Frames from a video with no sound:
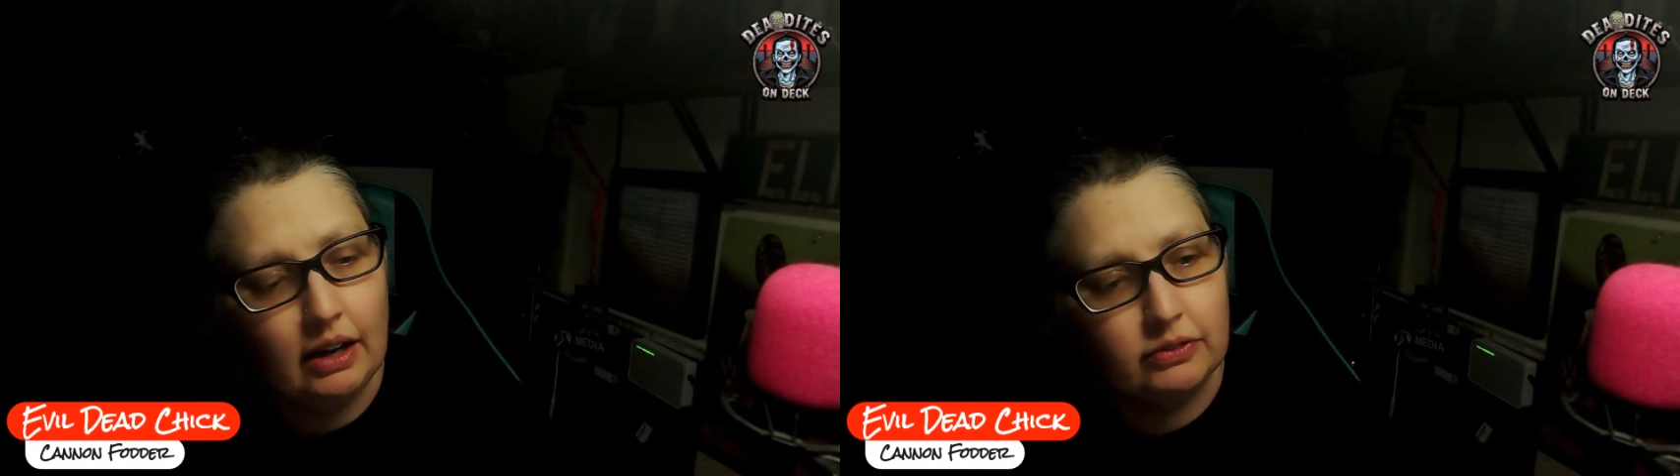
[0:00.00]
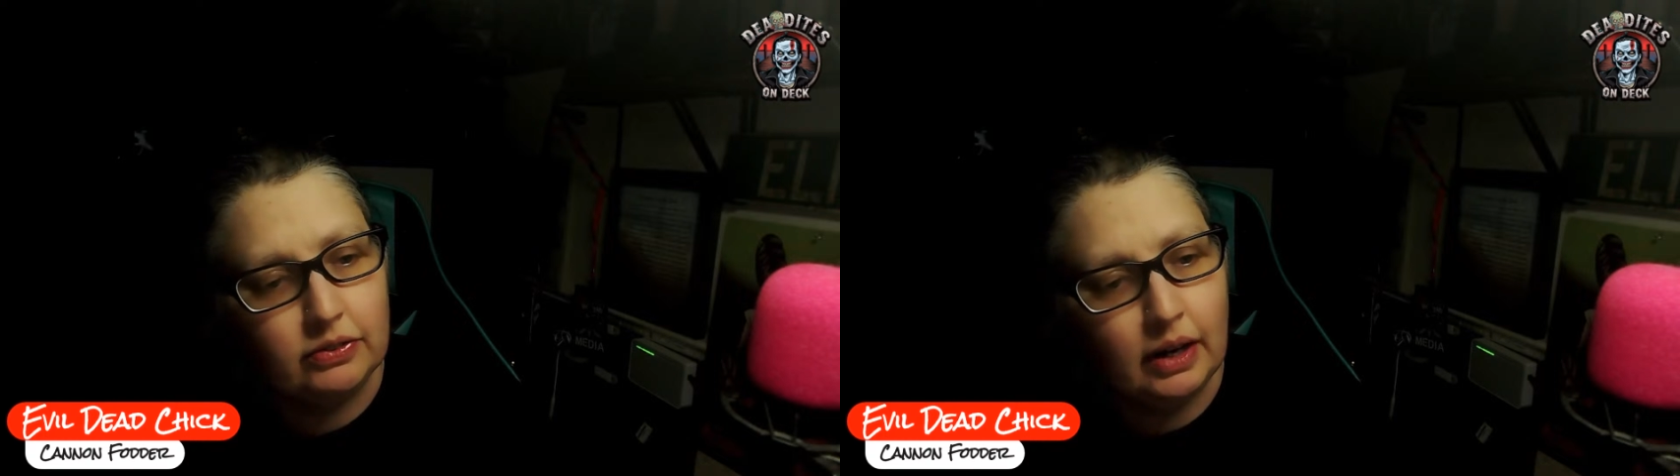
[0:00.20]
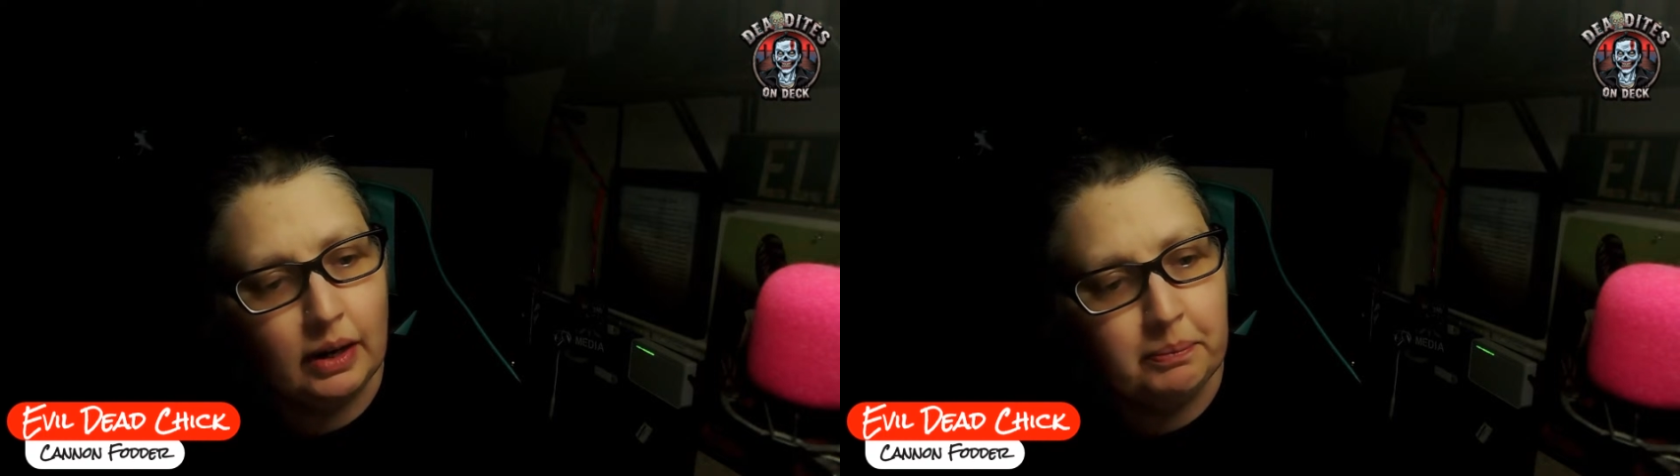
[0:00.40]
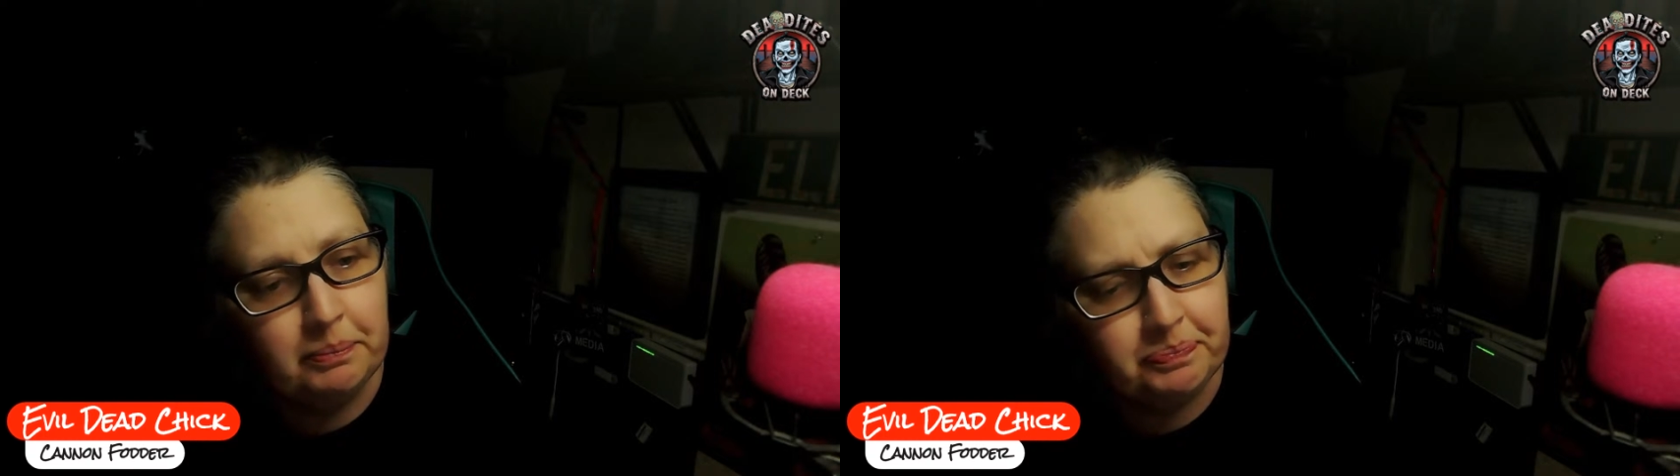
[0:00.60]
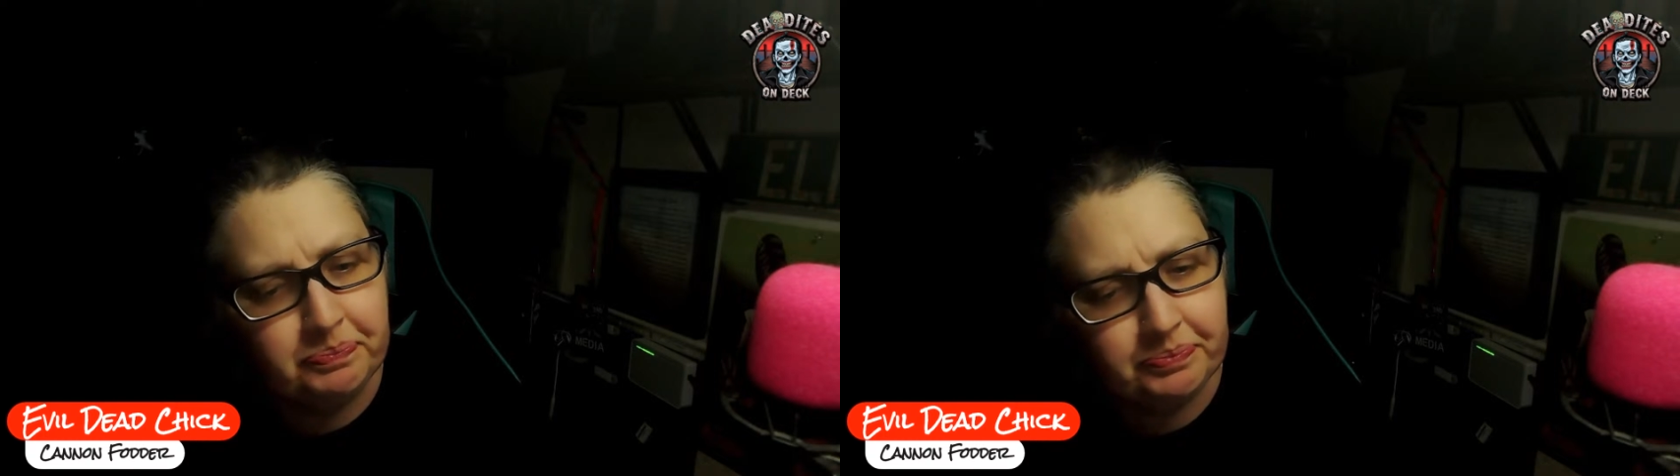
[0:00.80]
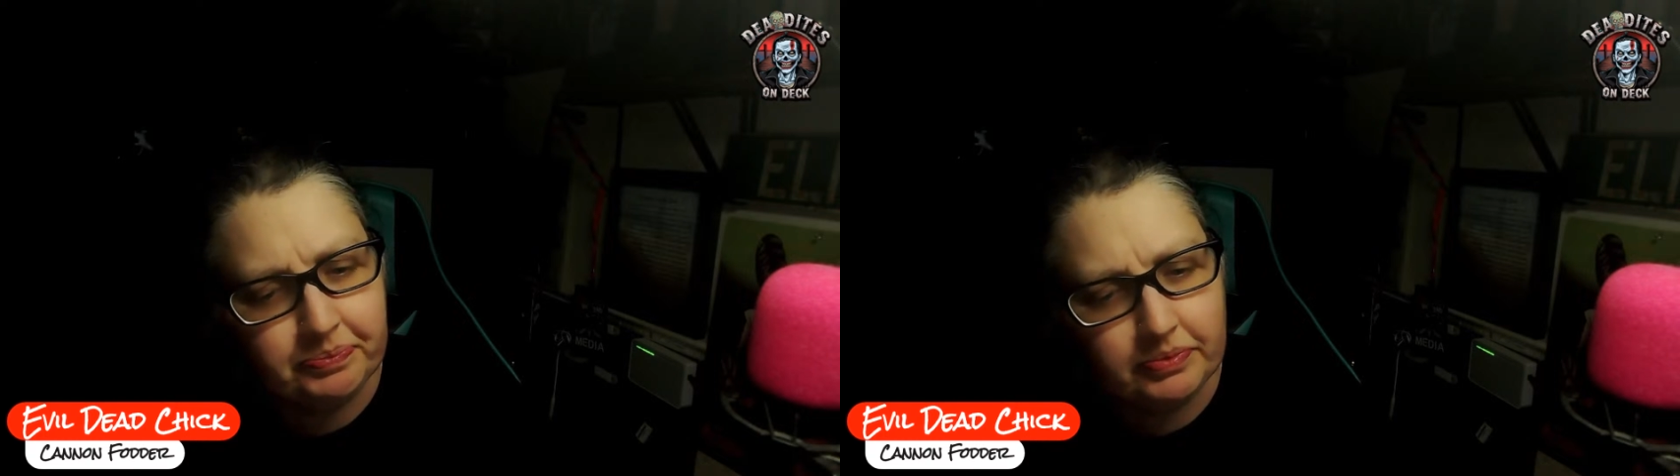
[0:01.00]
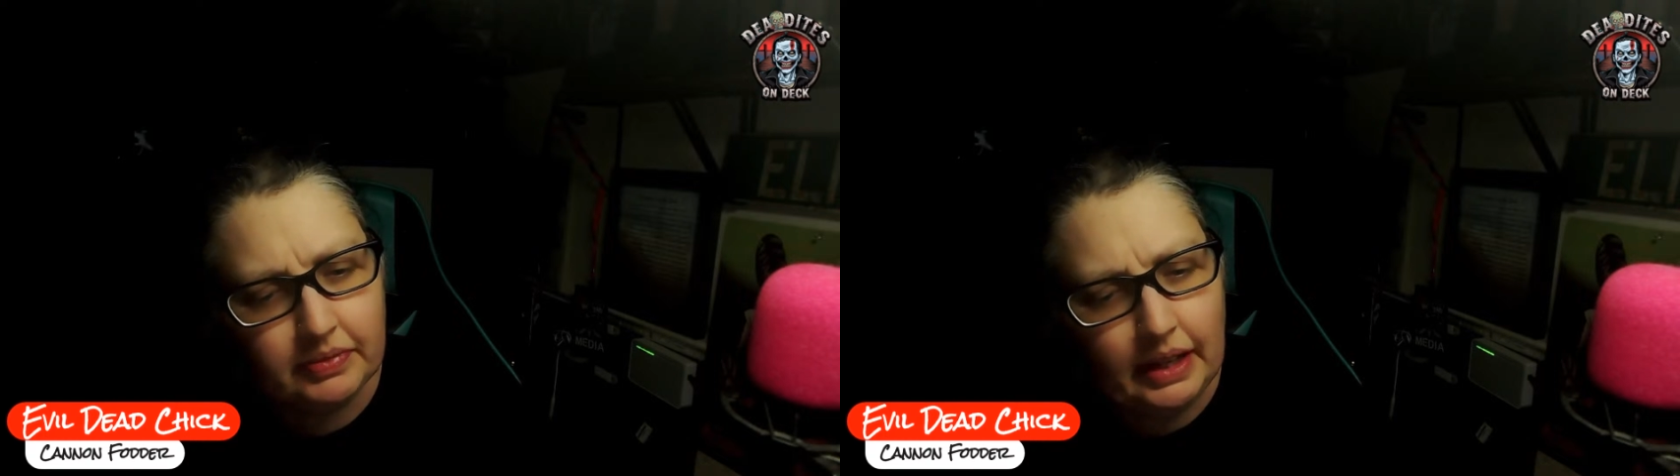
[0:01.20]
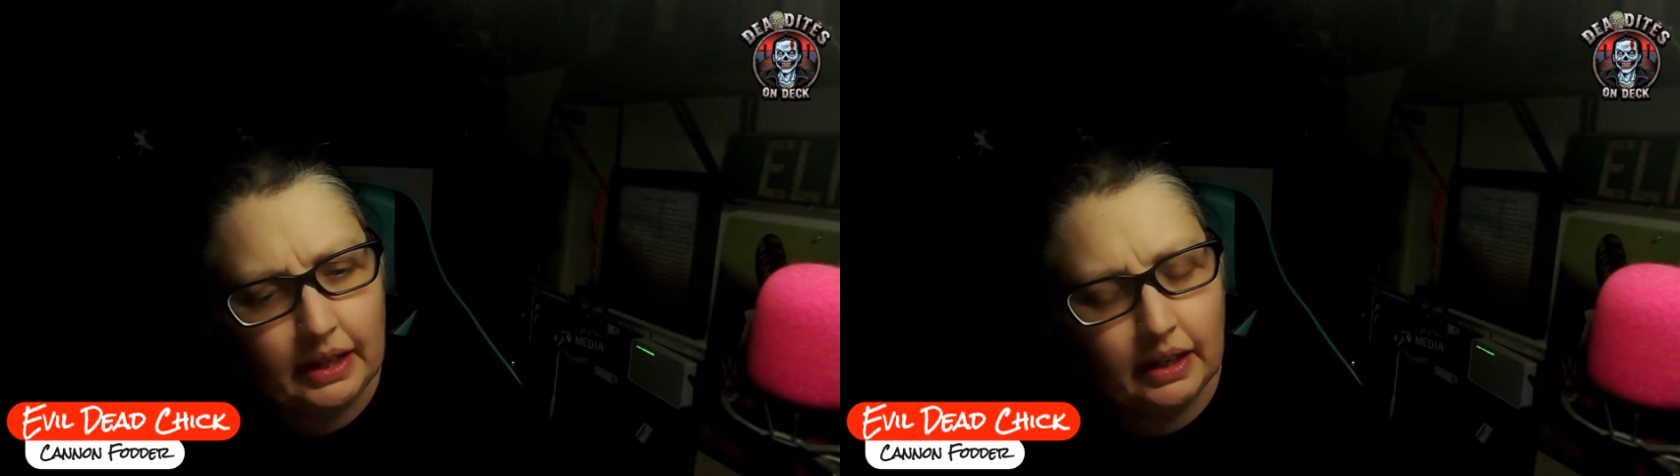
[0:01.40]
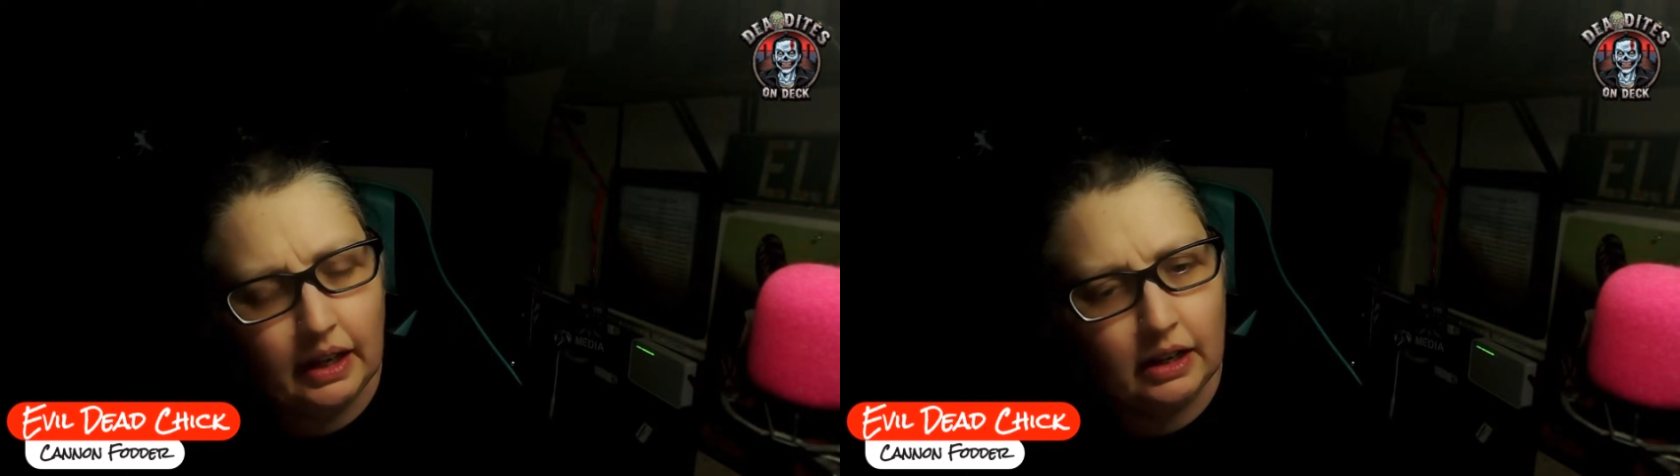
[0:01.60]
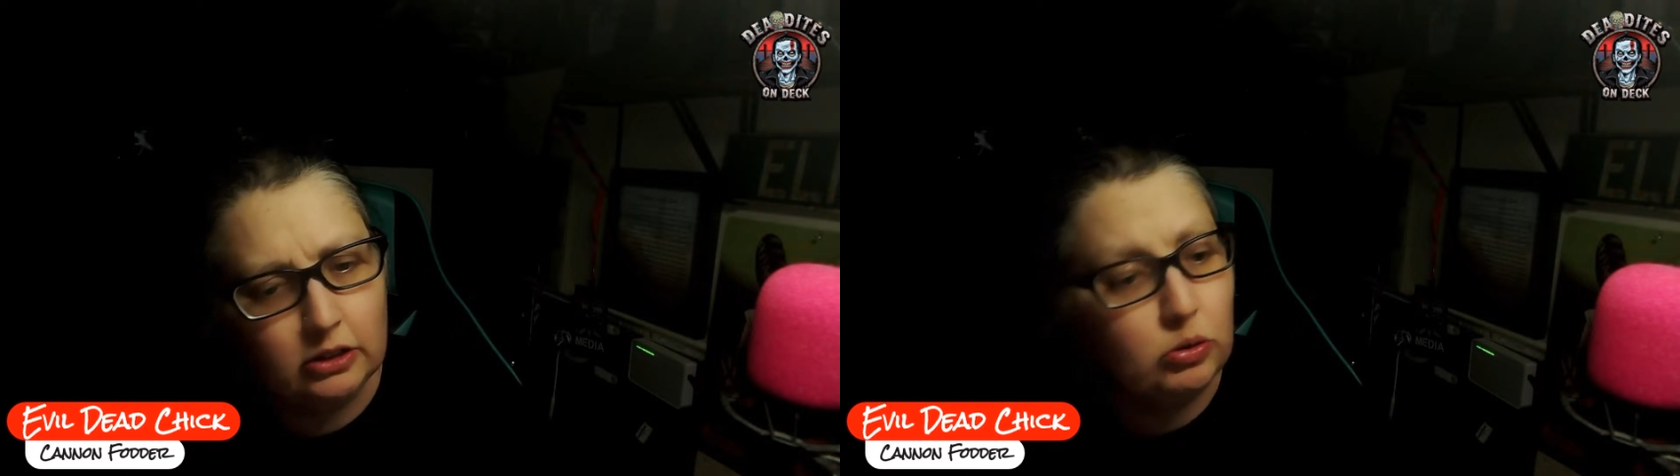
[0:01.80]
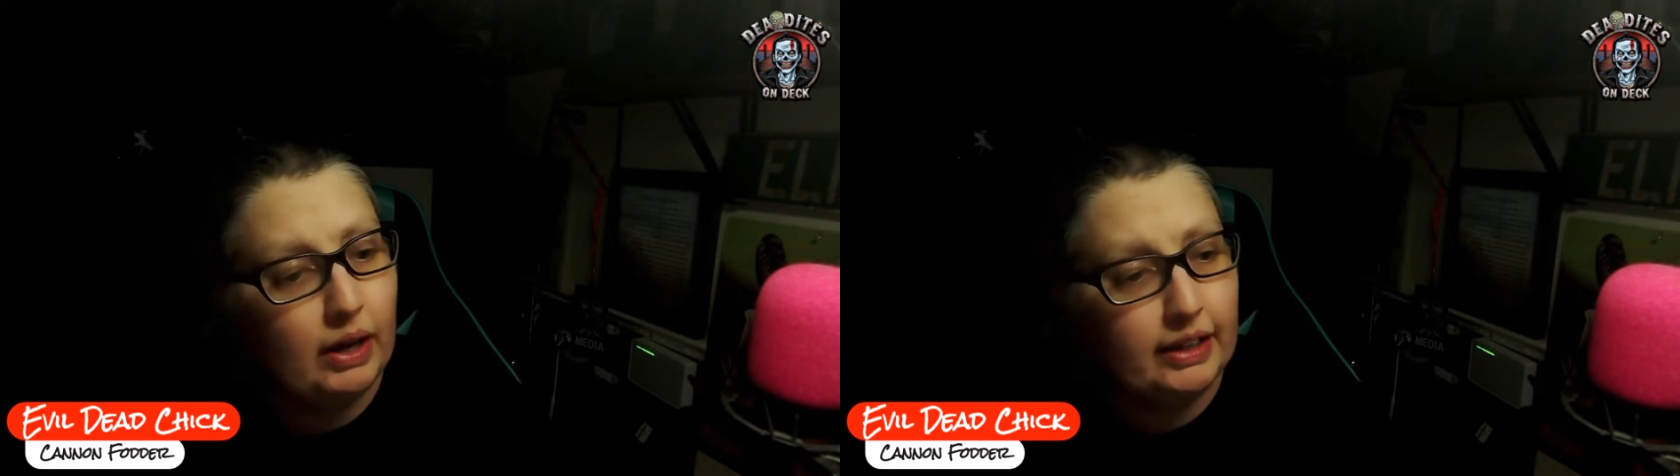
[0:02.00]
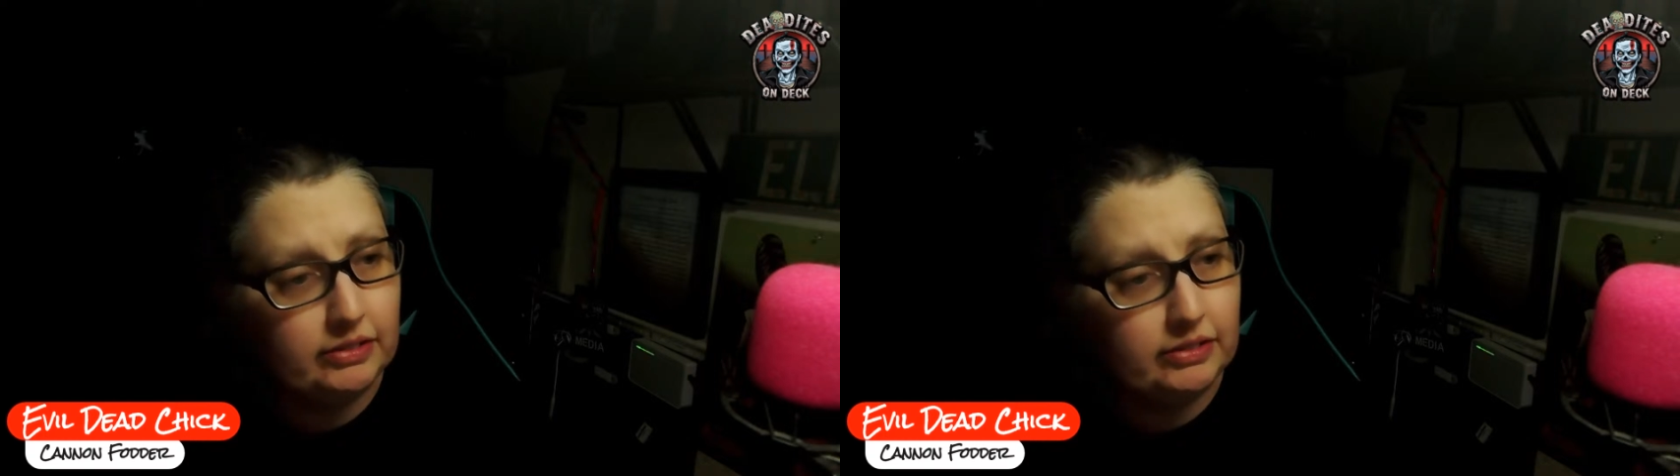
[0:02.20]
from Twilight